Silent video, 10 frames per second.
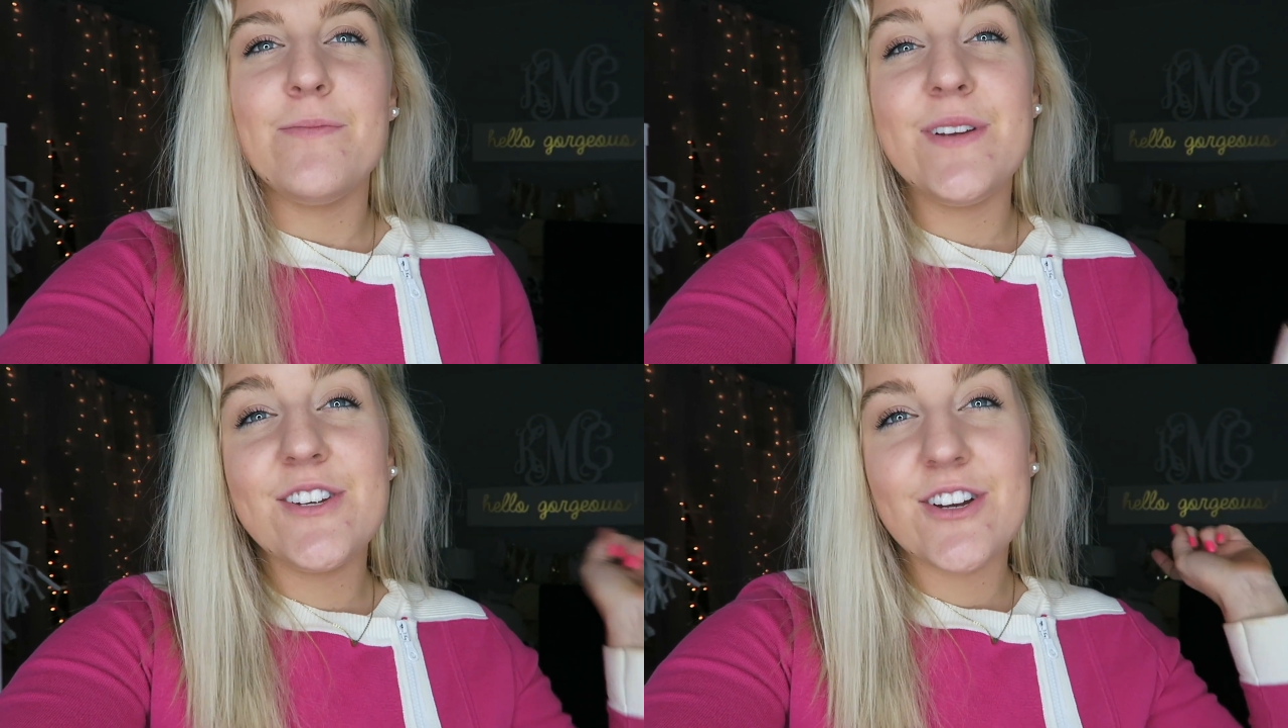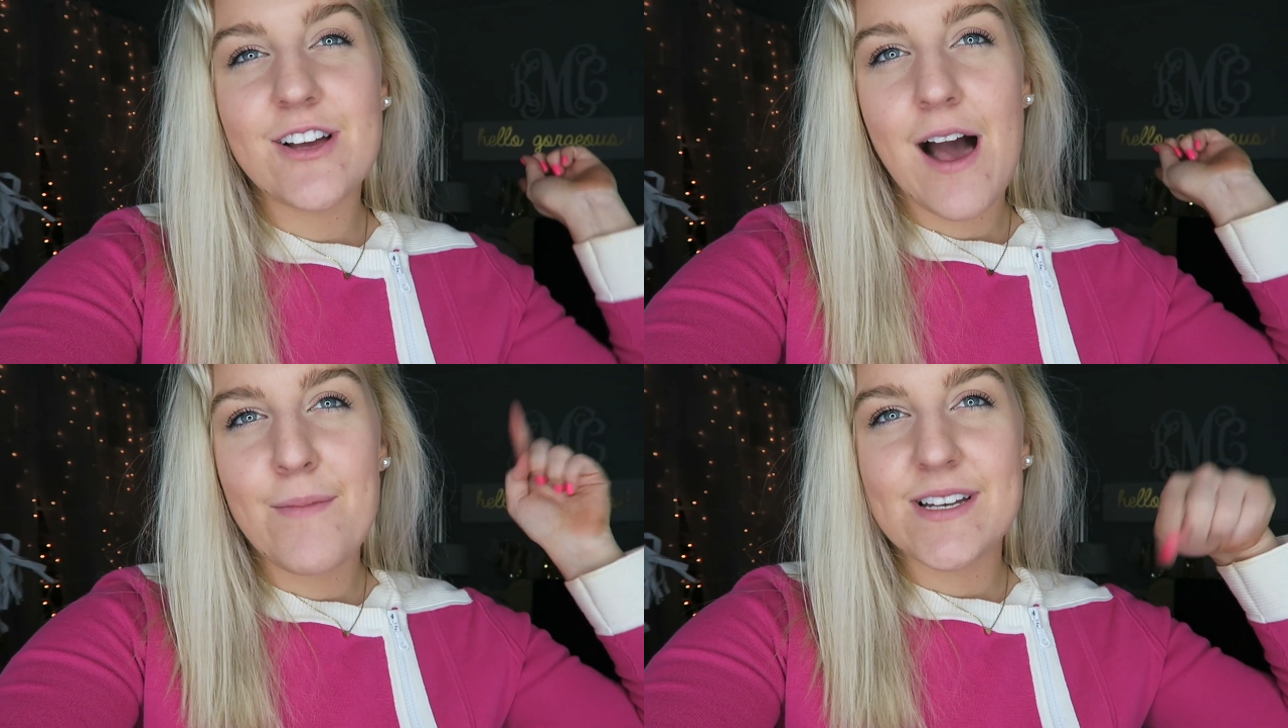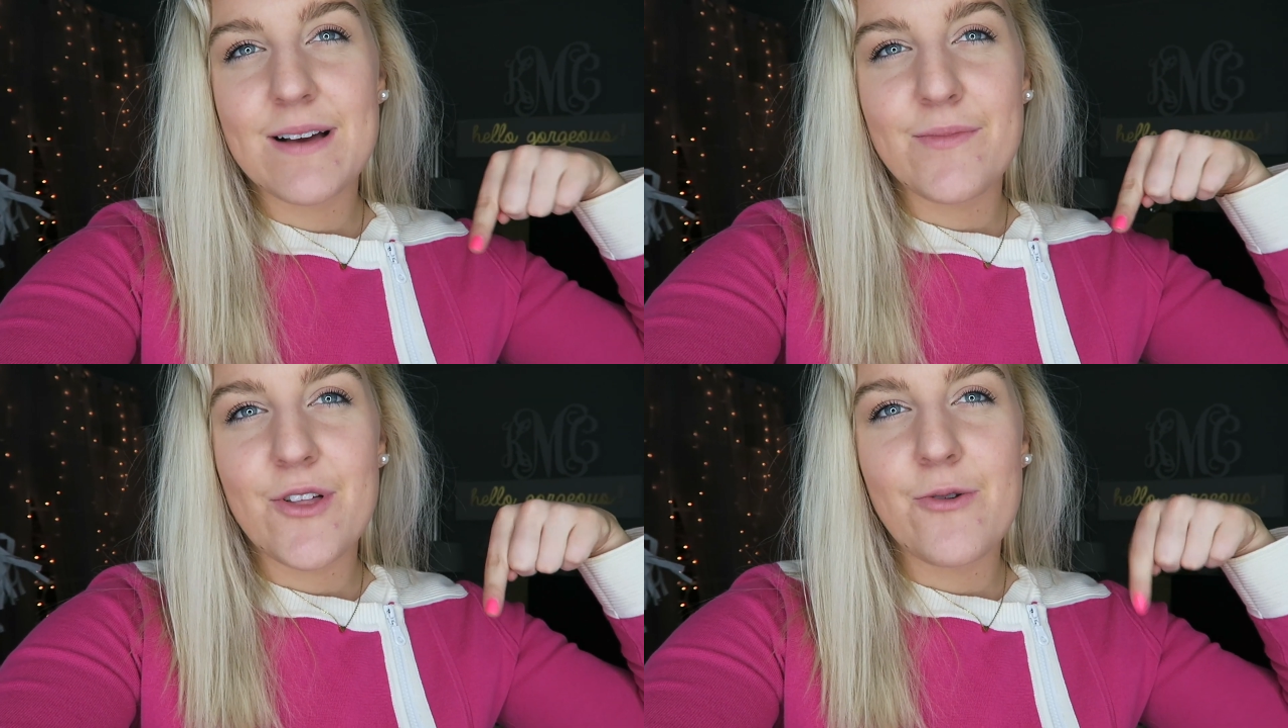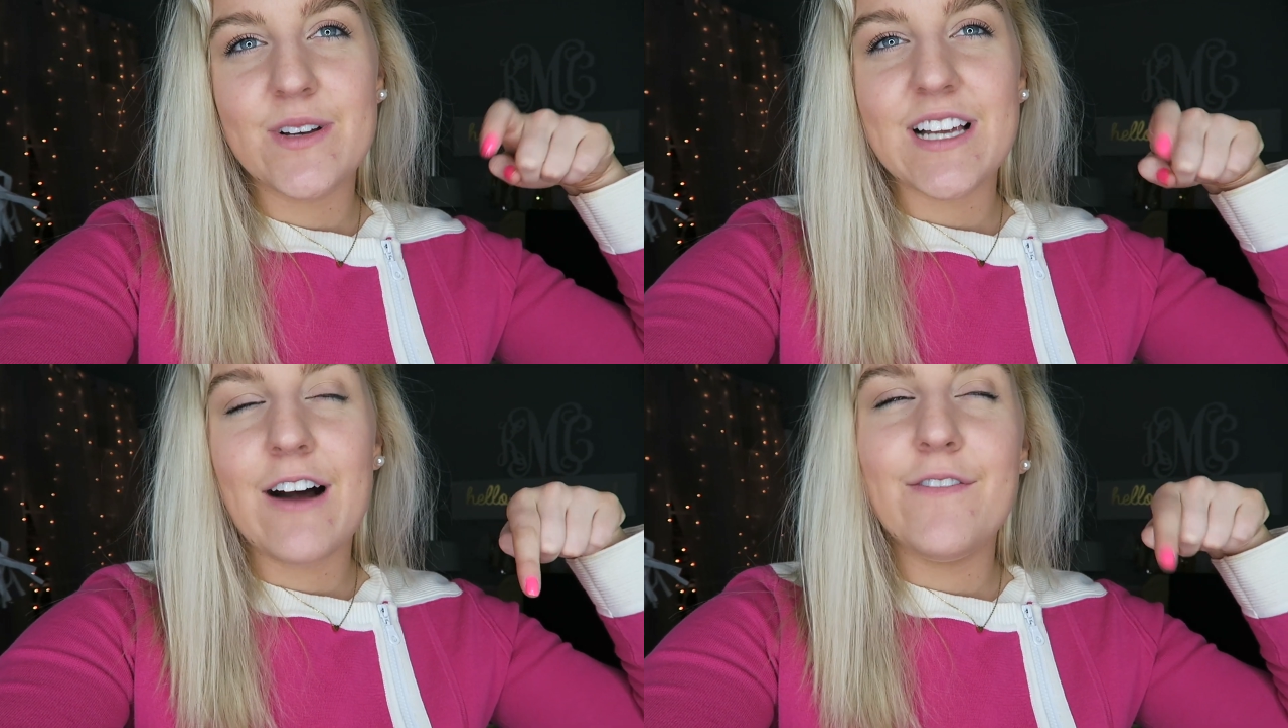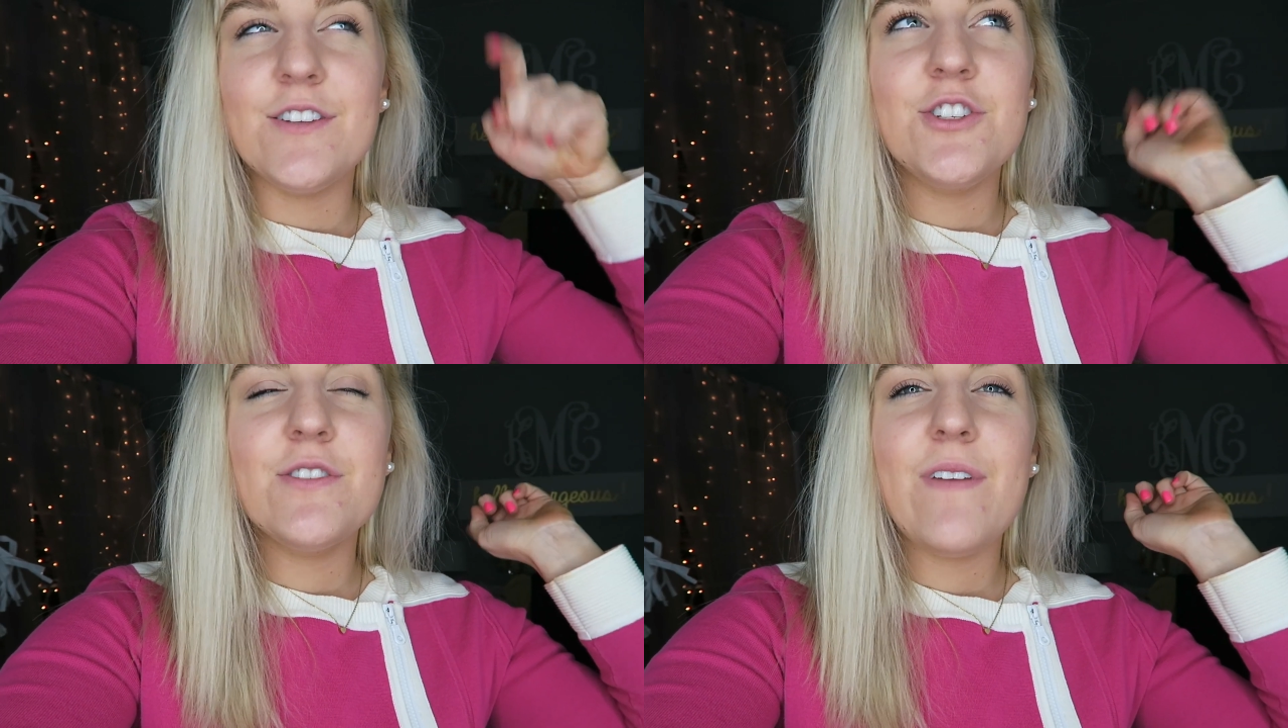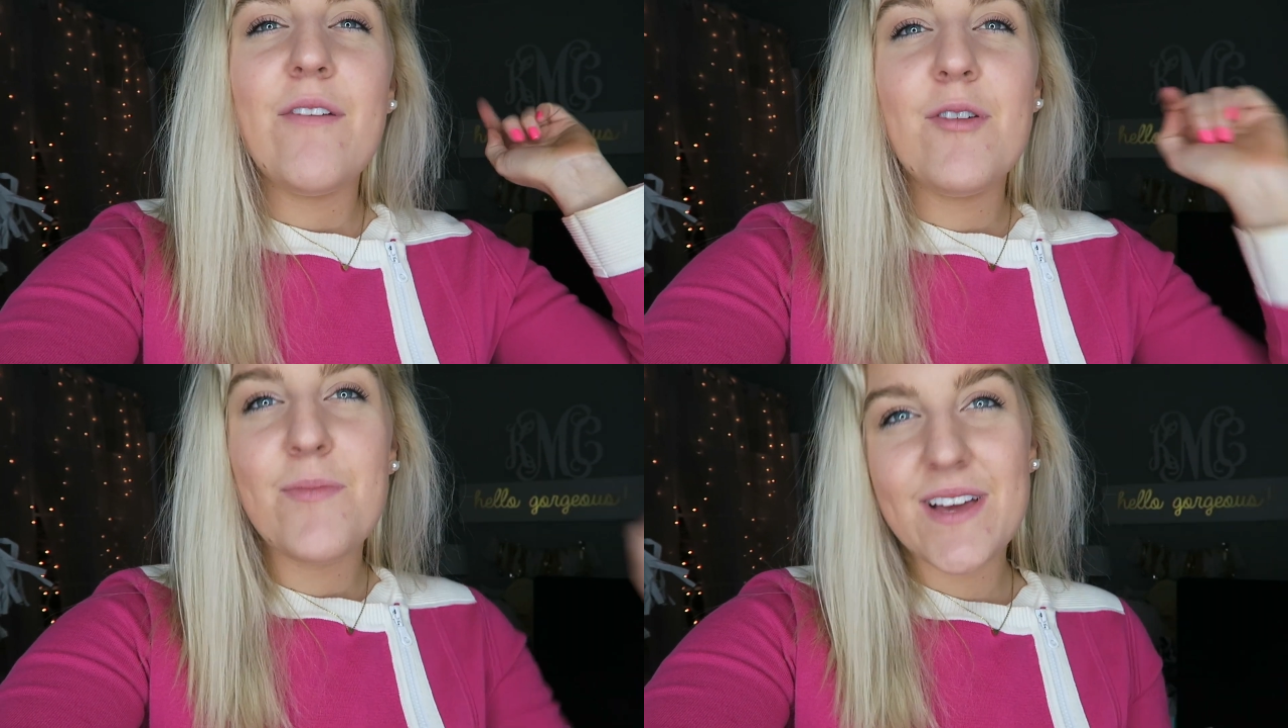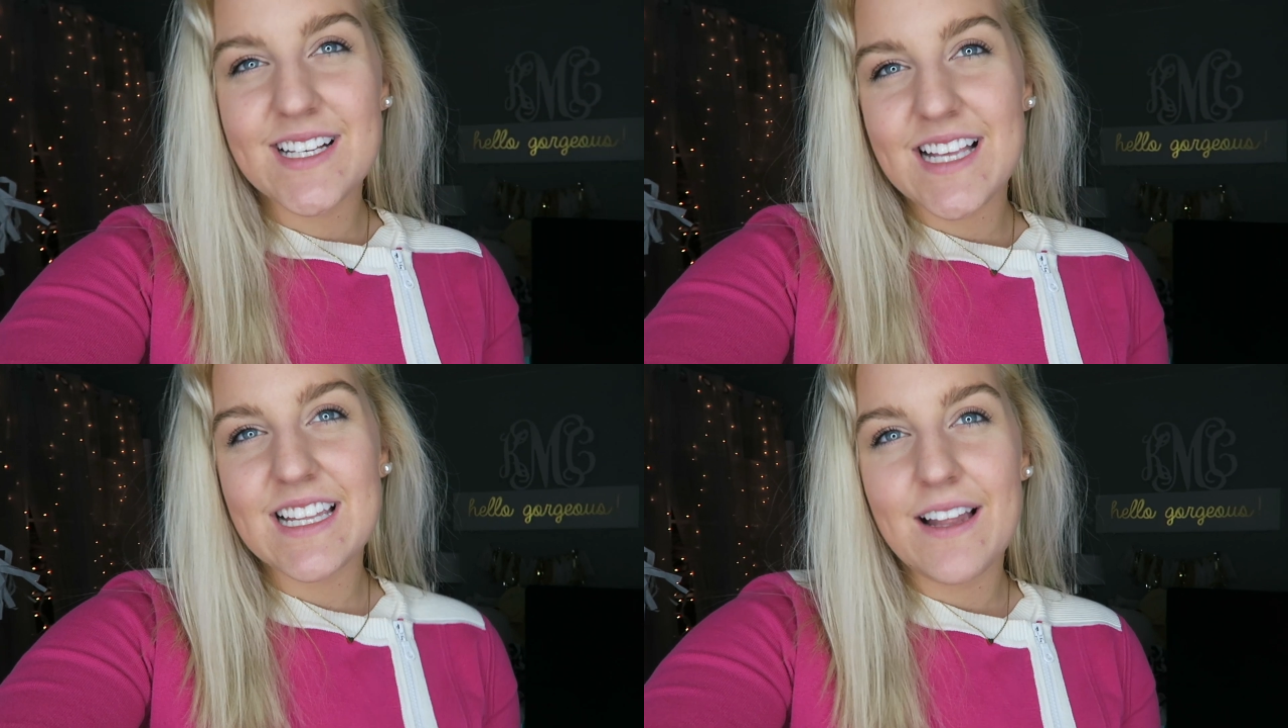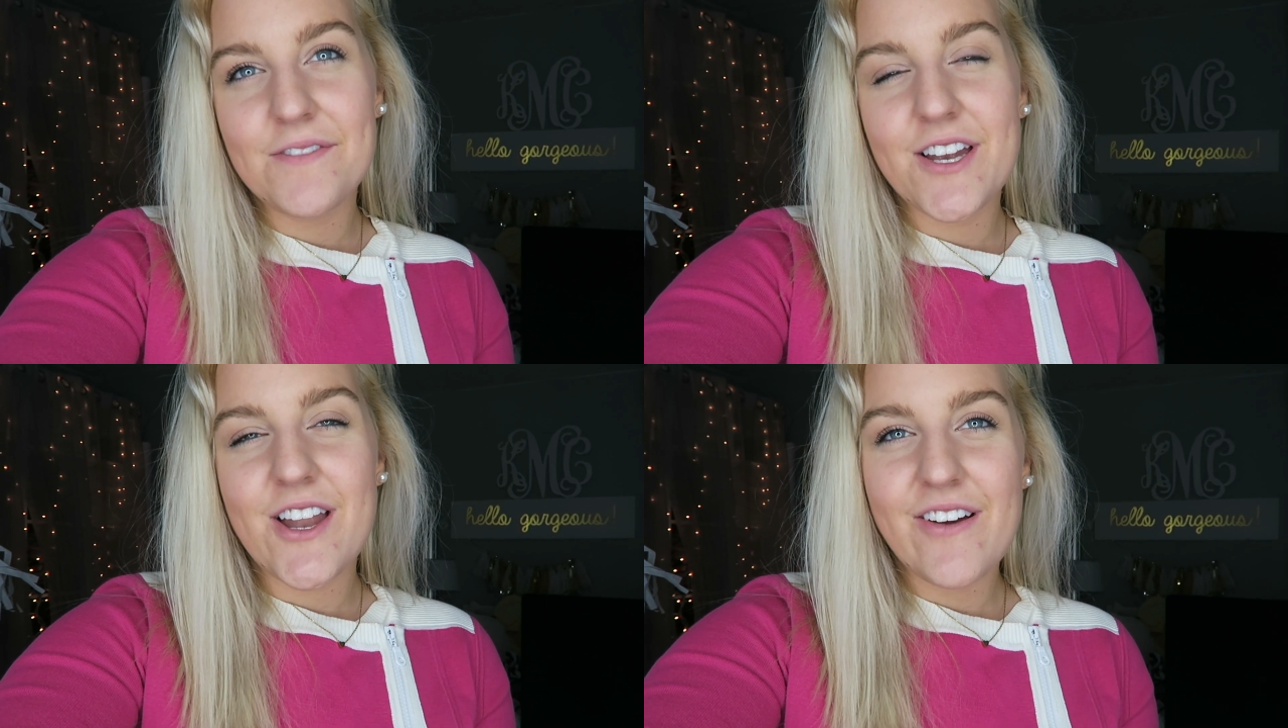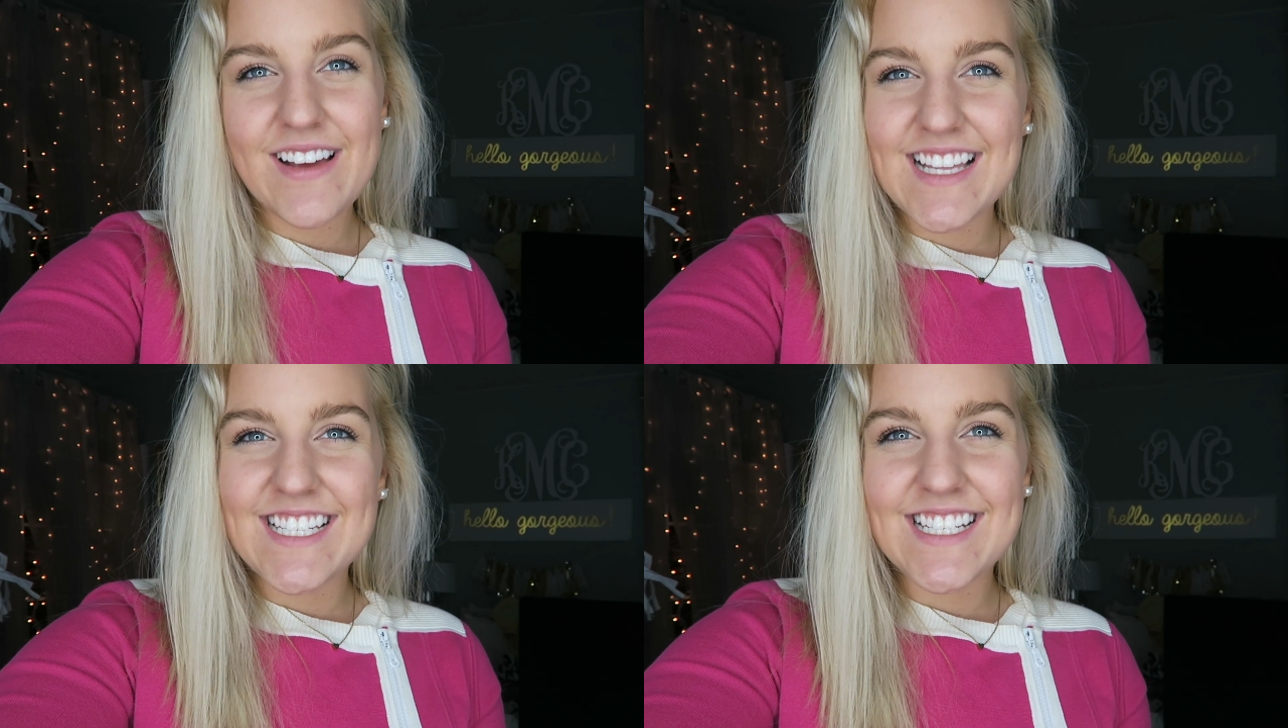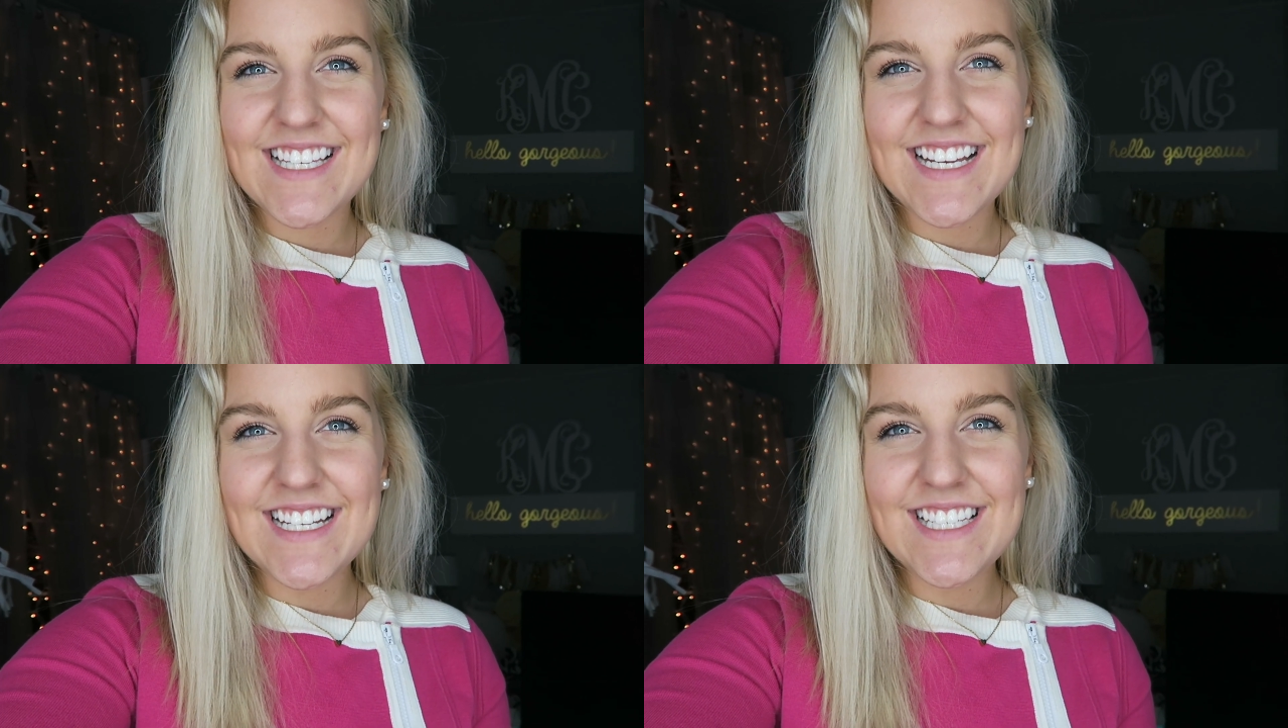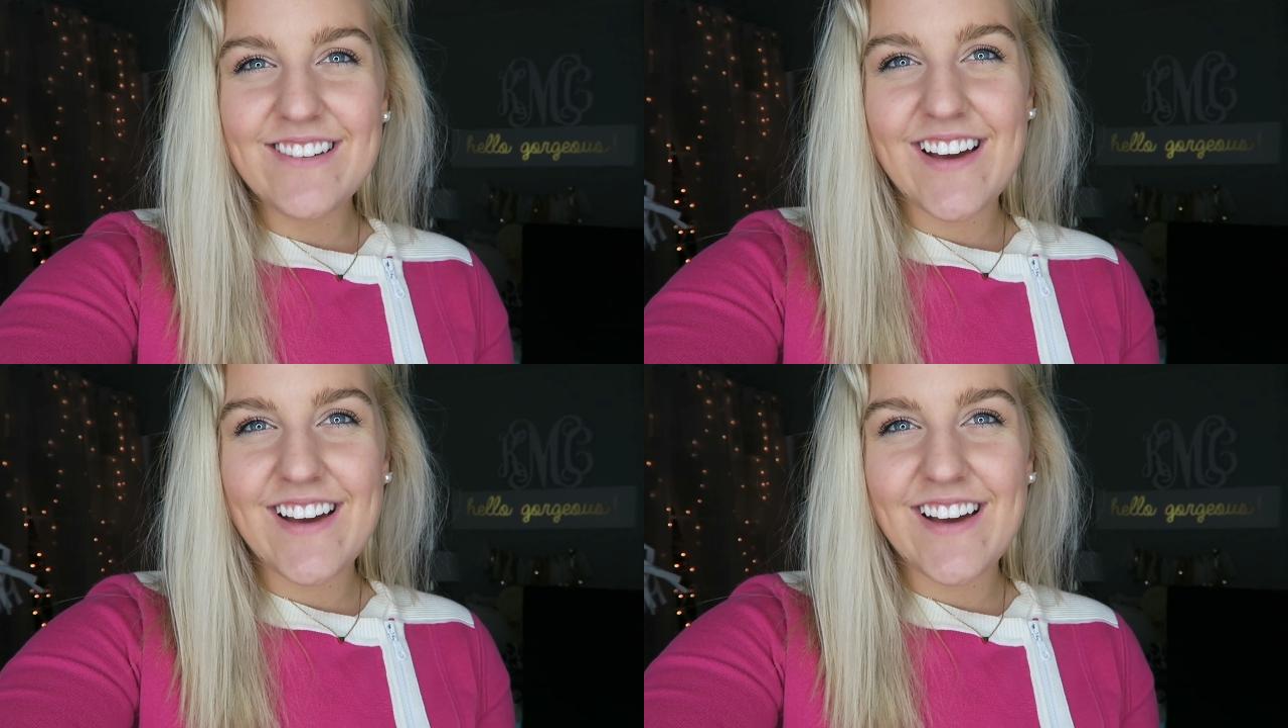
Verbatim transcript: Be sure to comment down below which outfit's your favorite because I'd love to know, and let's just get into